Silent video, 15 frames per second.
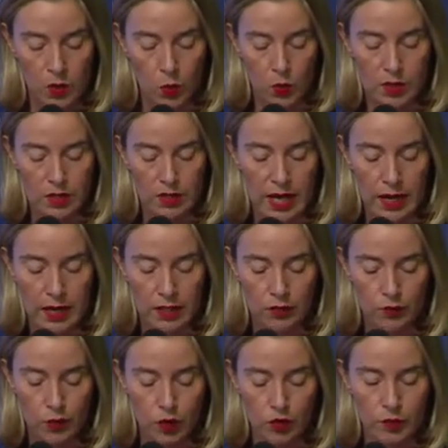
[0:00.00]
with the direct
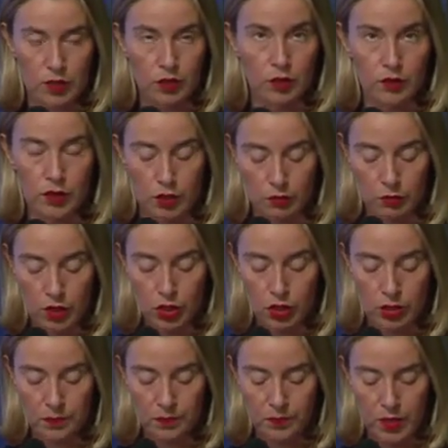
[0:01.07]
involvement of the
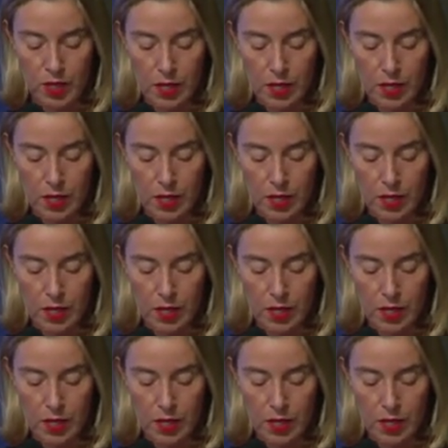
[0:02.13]
Commission.